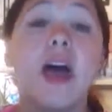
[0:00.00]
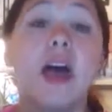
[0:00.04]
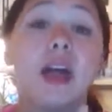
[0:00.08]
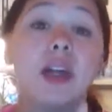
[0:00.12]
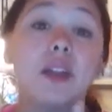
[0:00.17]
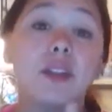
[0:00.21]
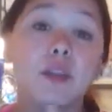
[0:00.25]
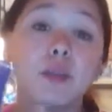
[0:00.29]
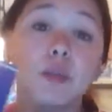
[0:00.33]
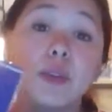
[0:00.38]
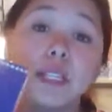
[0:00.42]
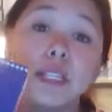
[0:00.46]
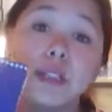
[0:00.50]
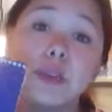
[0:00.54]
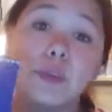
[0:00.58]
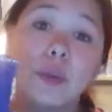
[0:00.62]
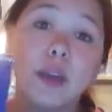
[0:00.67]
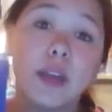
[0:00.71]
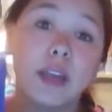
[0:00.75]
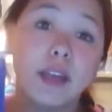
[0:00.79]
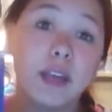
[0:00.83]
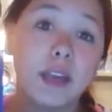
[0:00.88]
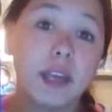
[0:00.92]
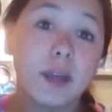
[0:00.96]
And the reason
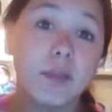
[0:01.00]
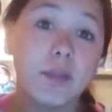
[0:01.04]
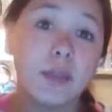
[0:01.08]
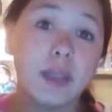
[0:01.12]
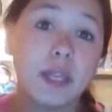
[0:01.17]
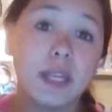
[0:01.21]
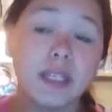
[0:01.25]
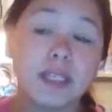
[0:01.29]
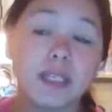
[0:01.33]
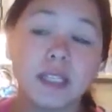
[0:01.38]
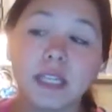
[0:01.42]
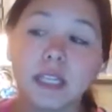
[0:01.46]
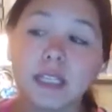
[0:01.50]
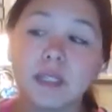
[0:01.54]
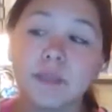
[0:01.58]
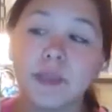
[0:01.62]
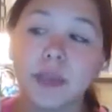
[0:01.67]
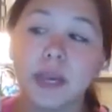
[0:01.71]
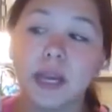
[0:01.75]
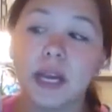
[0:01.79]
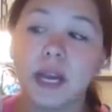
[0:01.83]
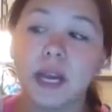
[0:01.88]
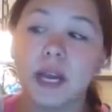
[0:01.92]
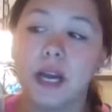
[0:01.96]
why I keep this is
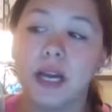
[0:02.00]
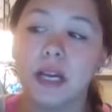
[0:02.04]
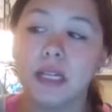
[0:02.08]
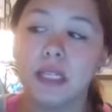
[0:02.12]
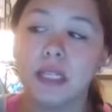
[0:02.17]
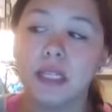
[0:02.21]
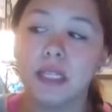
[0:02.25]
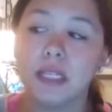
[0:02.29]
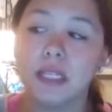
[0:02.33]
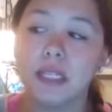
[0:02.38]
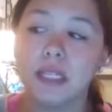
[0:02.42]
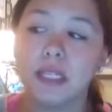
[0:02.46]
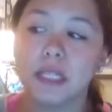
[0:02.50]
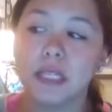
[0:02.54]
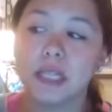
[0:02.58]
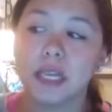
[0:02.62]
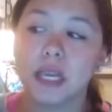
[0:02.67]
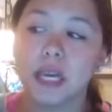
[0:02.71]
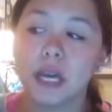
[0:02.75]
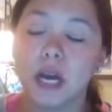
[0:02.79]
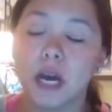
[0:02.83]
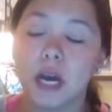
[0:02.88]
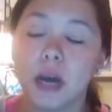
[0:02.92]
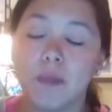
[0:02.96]
because
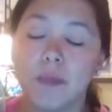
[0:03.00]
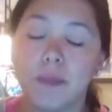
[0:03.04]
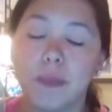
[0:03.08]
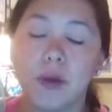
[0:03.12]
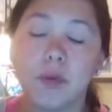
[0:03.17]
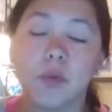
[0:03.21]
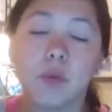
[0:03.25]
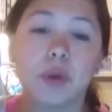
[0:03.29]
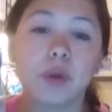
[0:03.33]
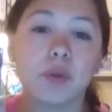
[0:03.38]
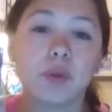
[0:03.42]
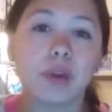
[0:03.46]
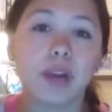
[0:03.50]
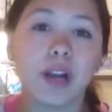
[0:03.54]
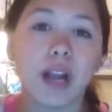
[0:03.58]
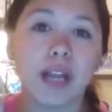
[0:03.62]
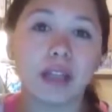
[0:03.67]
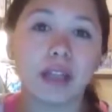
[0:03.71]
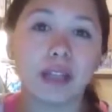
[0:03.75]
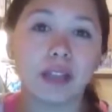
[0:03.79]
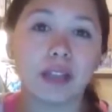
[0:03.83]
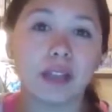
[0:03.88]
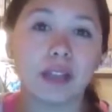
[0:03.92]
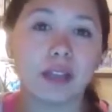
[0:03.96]
when we're
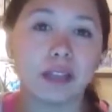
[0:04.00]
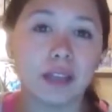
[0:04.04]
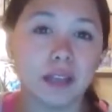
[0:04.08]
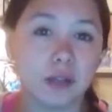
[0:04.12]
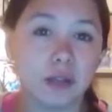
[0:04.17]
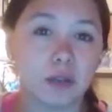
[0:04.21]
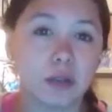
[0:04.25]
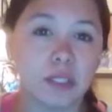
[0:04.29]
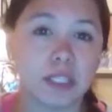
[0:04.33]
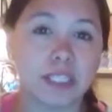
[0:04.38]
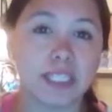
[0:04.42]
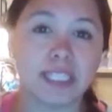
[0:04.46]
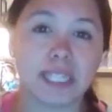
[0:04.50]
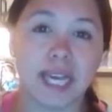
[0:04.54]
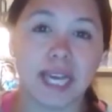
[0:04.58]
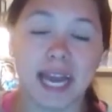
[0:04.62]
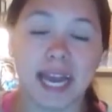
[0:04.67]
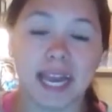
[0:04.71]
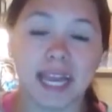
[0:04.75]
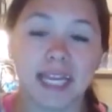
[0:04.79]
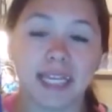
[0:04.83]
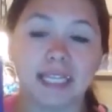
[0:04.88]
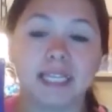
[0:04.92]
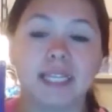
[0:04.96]
at the clinical
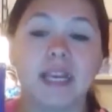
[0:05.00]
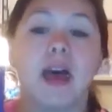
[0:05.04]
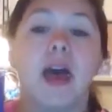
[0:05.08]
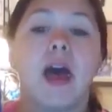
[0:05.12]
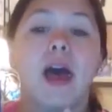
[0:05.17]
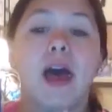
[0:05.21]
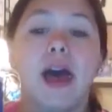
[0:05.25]
site,